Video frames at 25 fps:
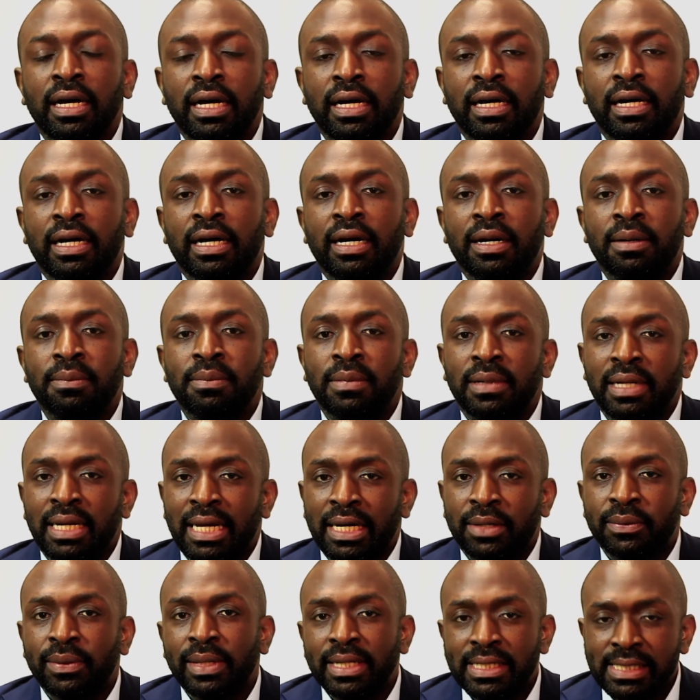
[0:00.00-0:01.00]

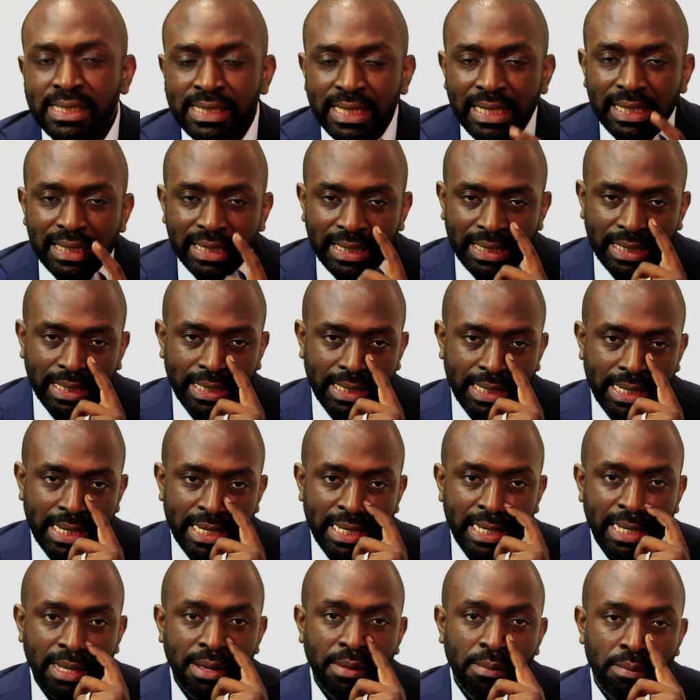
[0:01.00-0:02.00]
Like we had said
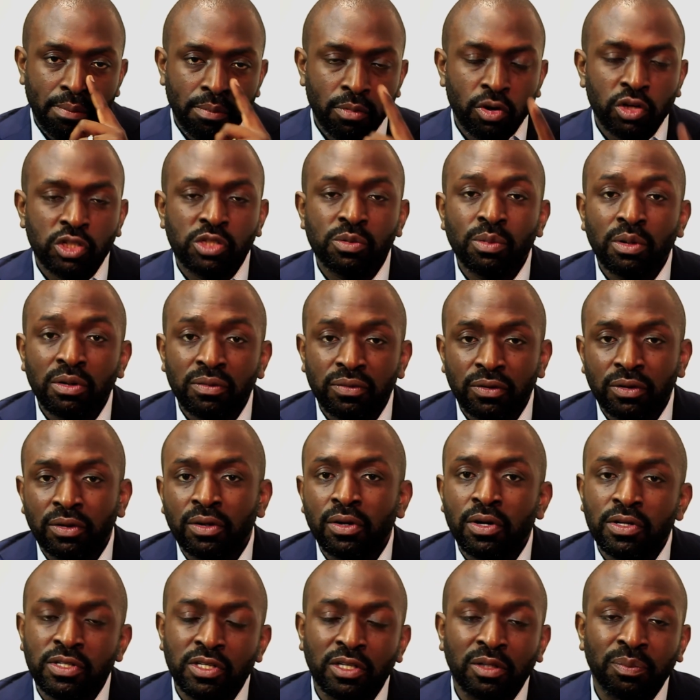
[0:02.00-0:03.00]
earlier, much more
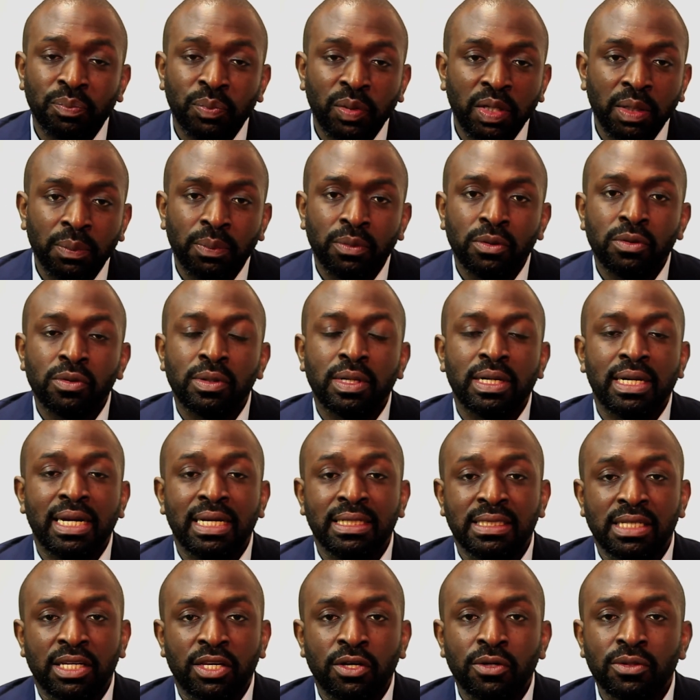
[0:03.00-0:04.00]
focus on people who can
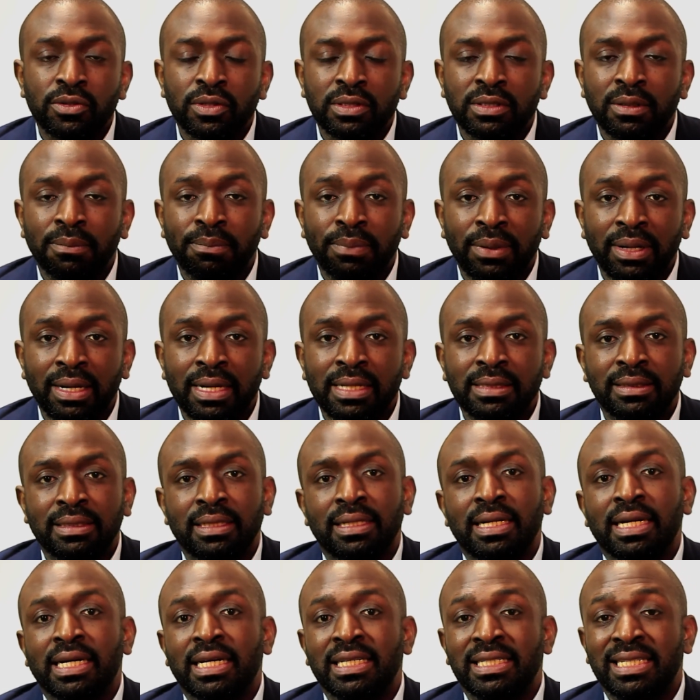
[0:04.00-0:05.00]
execute on the plan
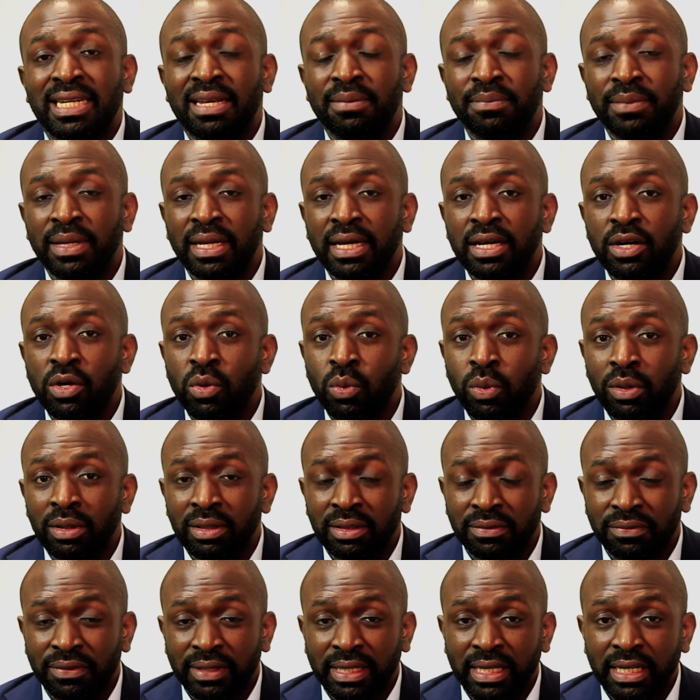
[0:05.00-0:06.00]
than academic
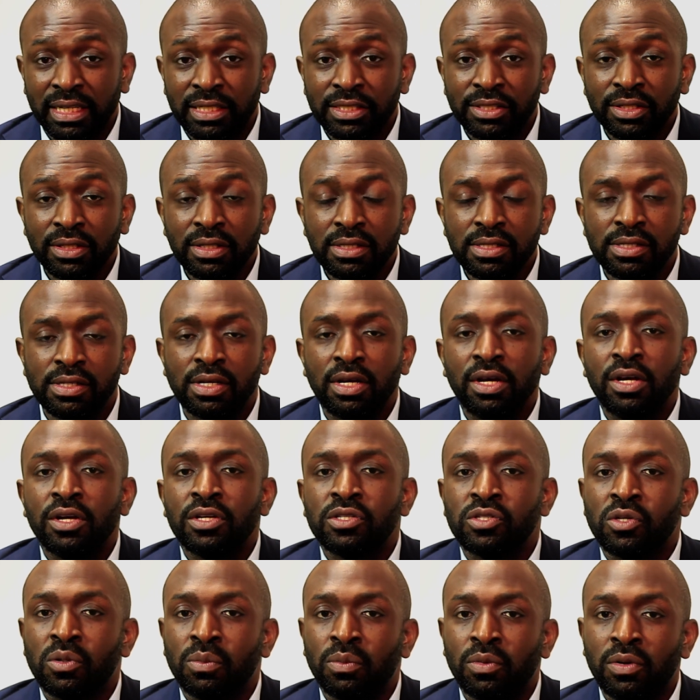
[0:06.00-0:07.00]
qualifications.
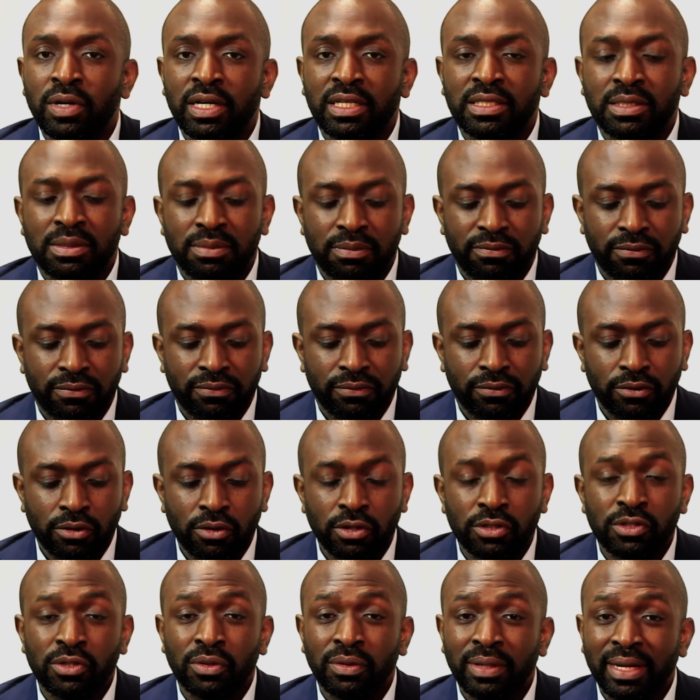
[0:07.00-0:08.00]
So more
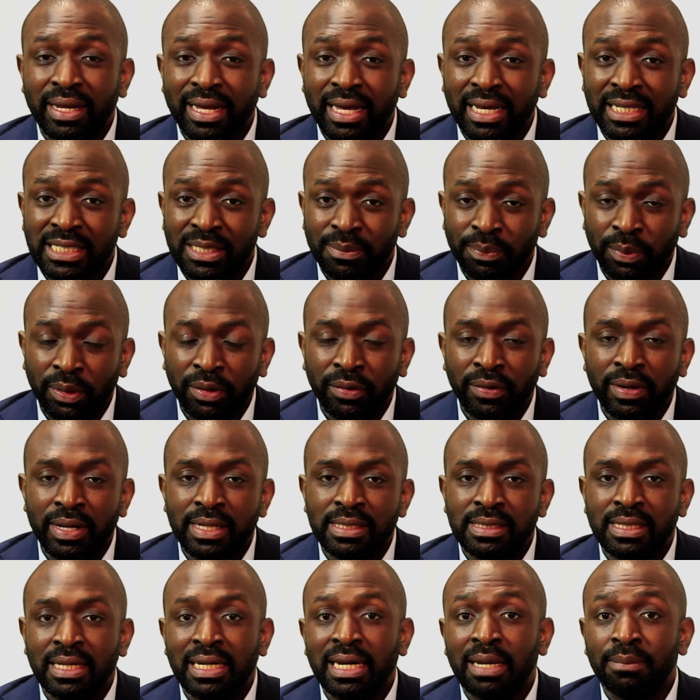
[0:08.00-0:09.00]
focus on
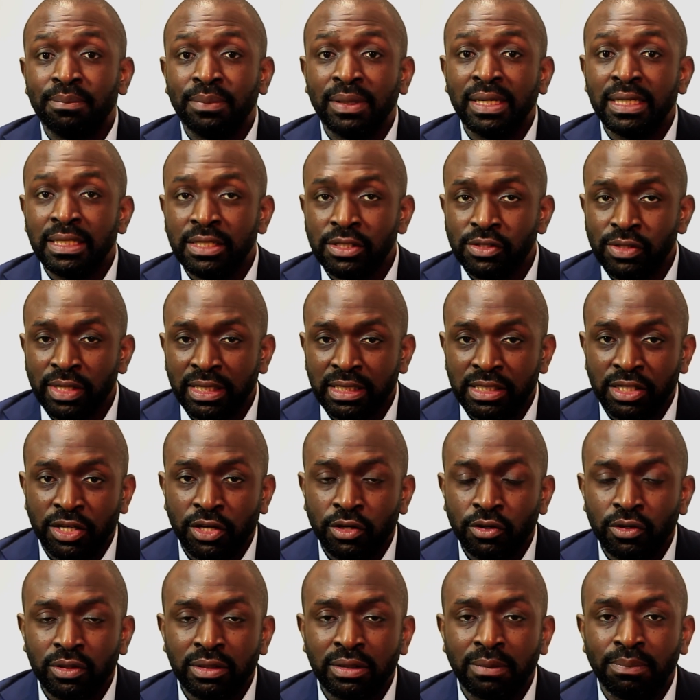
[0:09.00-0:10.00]
experience and ability to
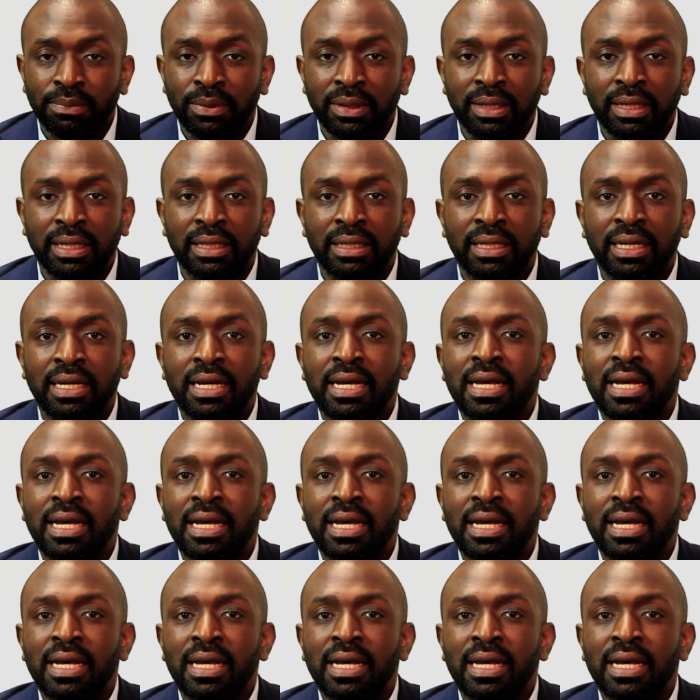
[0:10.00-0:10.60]
execute on the plan.